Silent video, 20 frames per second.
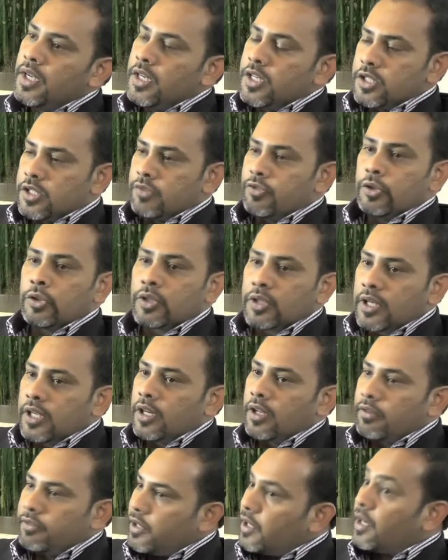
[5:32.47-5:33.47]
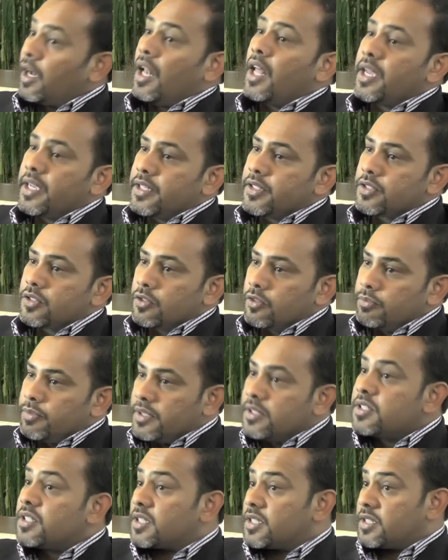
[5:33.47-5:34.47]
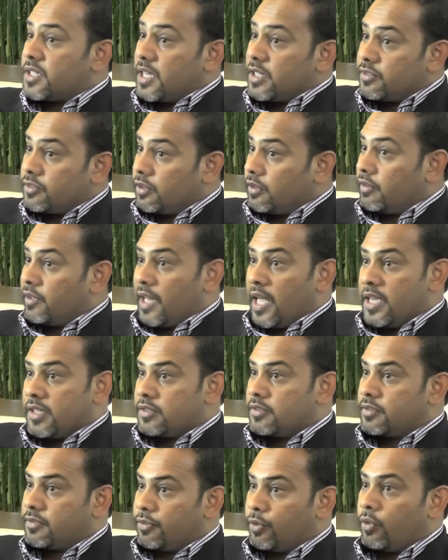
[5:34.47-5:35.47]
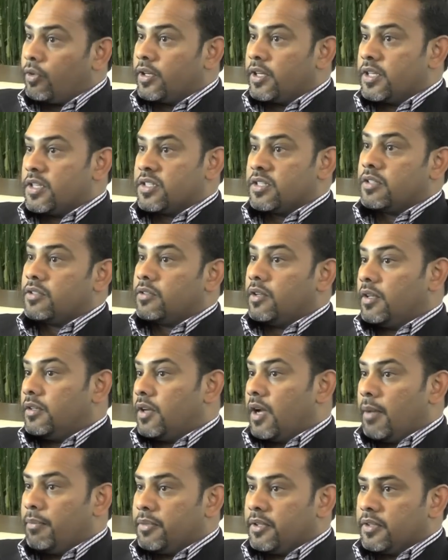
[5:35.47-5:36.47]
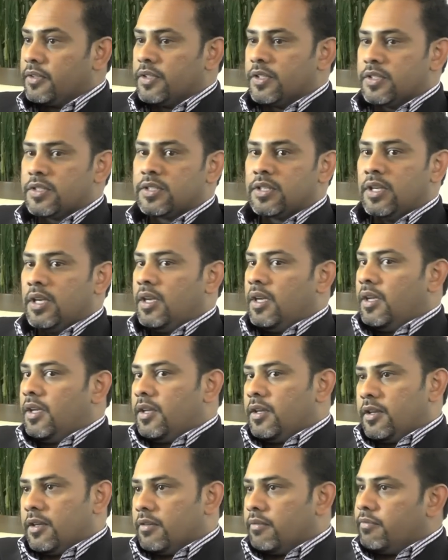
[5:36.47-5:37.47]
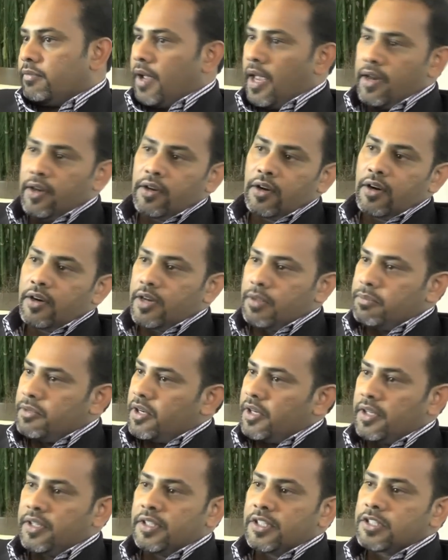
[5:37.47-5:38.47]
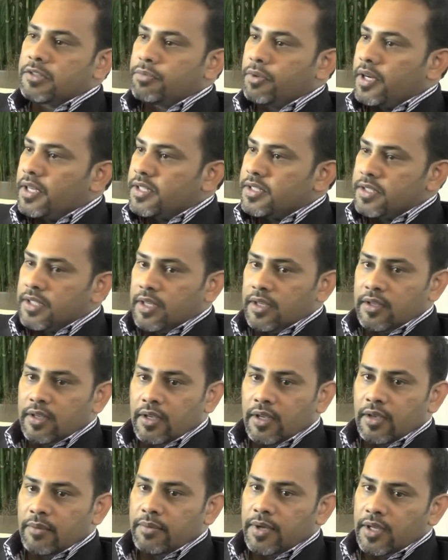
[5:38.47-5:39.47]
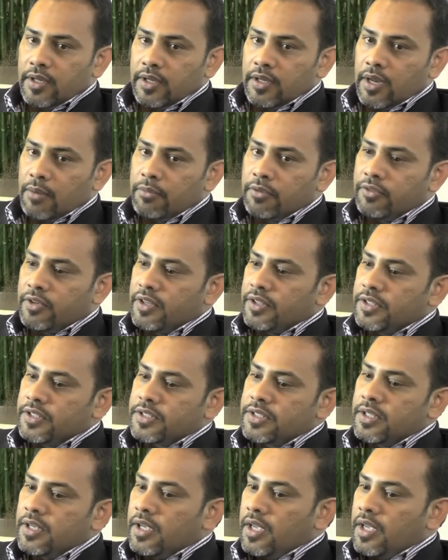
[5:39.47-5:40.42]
So if you look at all of our clients who've been successful over the last 4 years adopting this, Vanguard, American Express, and a number of others,